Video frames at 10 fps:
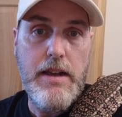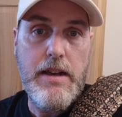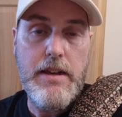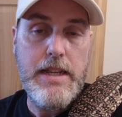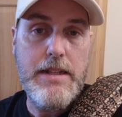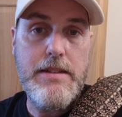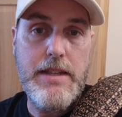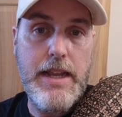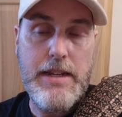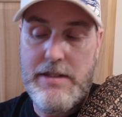
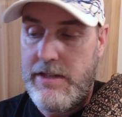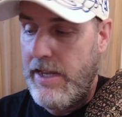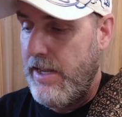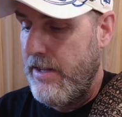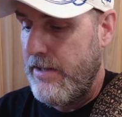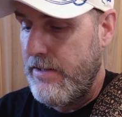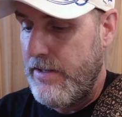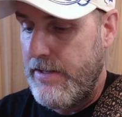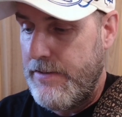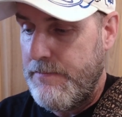insects. And
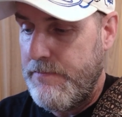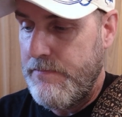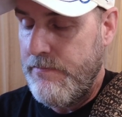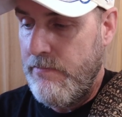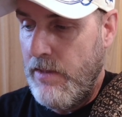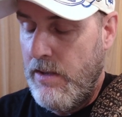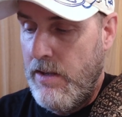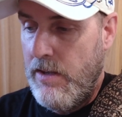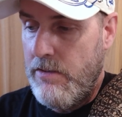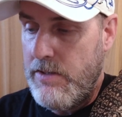
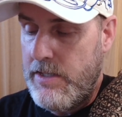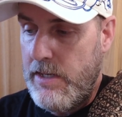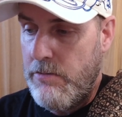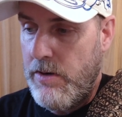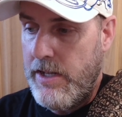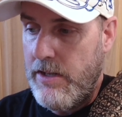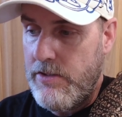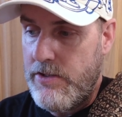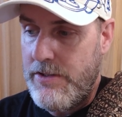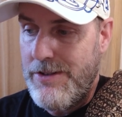let's see what
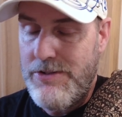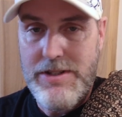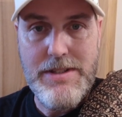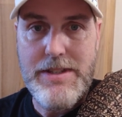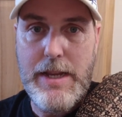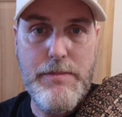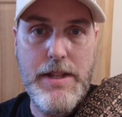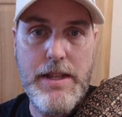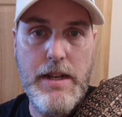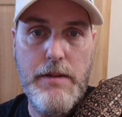else, just the same
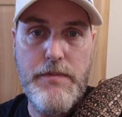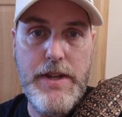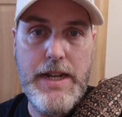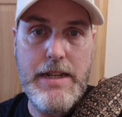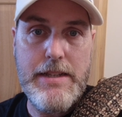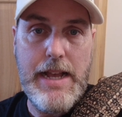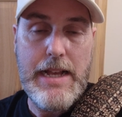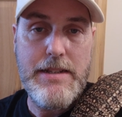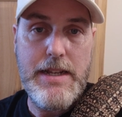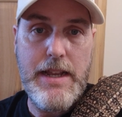thing that I'm feeding
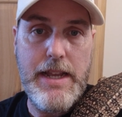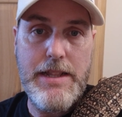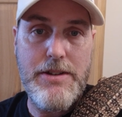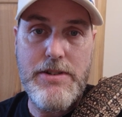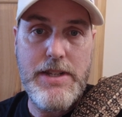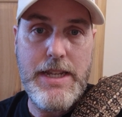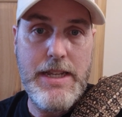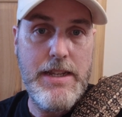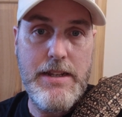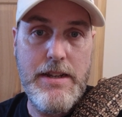Sassy, and their
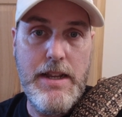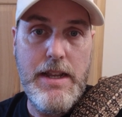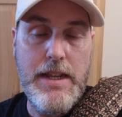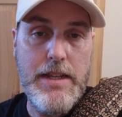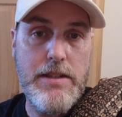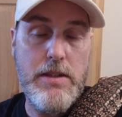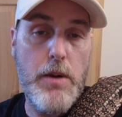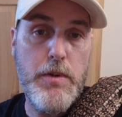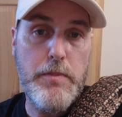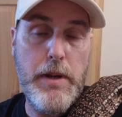skin is
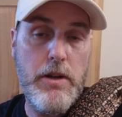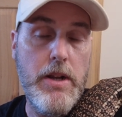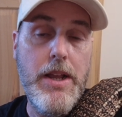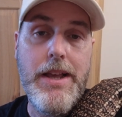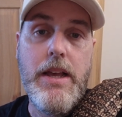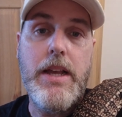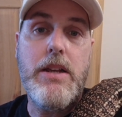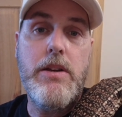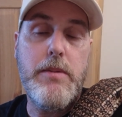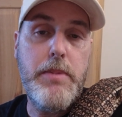so much better.
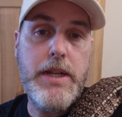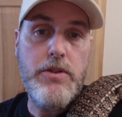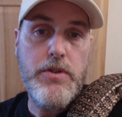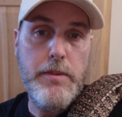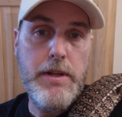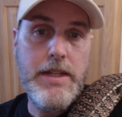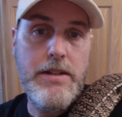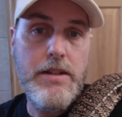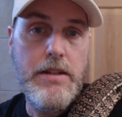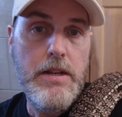It could be
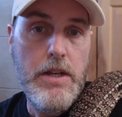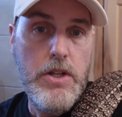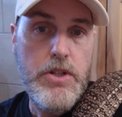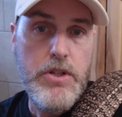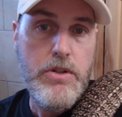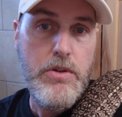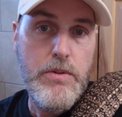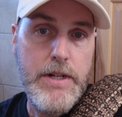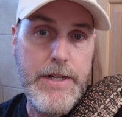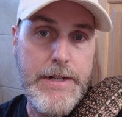attributed
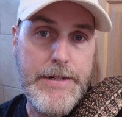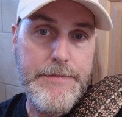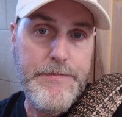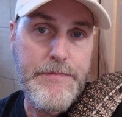to